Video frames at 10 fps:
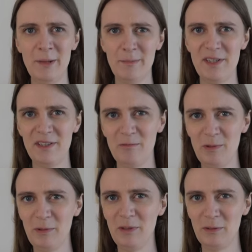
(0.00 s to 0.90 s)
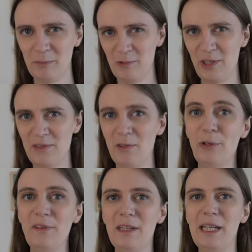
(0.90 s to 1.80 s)
but we will try to
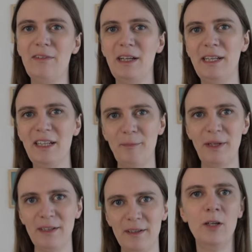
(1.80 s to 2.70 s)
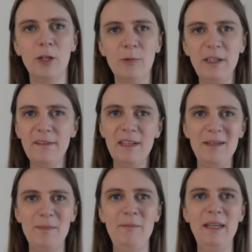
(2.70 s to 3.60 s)
increase the level a little bit. We can
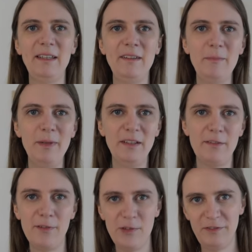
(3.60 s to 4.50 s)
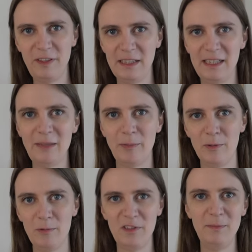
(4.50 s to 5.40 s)
start by making the pit 30 feet deep,
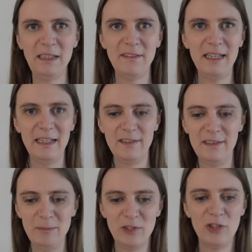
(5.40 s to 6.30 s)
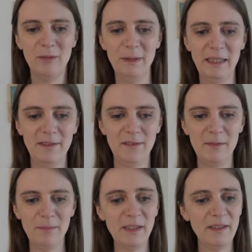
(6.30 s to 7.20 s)
which means that simply jumping into the
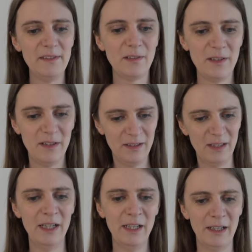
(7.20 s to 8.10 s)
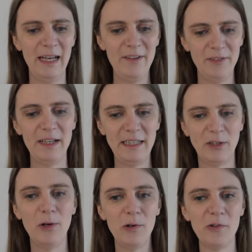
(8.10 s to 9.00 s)
pit is going to have a
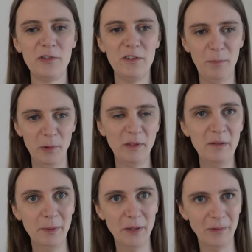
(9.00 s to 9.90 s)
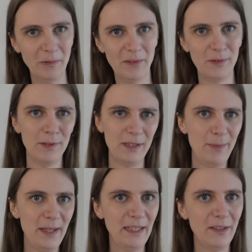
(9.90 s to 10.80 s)
cost of broken bones
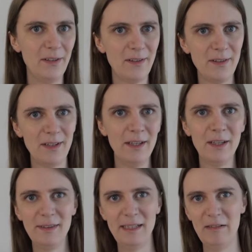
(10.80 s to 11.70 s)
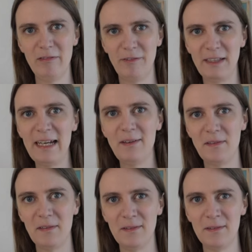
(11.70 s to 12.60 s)
depending on the level of the
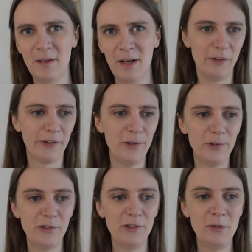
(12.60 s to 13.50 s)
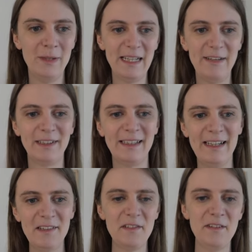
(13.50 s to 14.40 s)
characters. Of course, you might have a
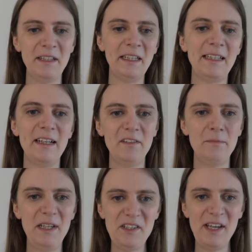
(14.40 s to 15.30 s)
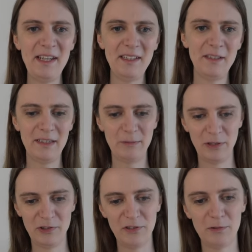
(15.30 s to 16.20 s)
caster that can cast Mage Hand that
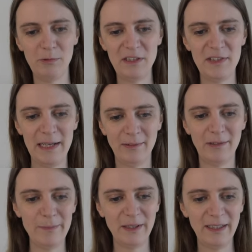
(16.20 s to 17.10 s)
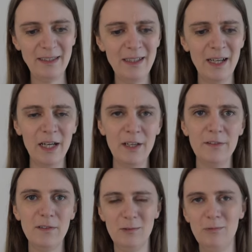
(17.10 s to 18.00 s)
would just reach down and grab the key,
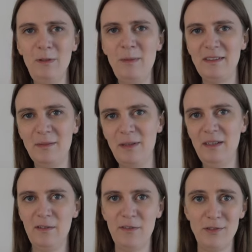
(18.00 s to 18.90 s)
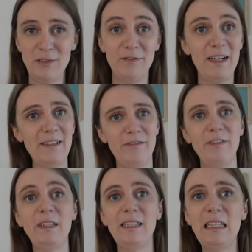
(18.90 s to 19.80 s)
so we make the pit 35
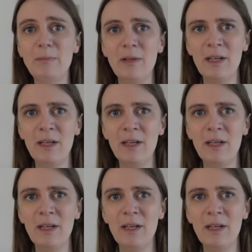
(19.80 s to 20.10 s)
feet deep.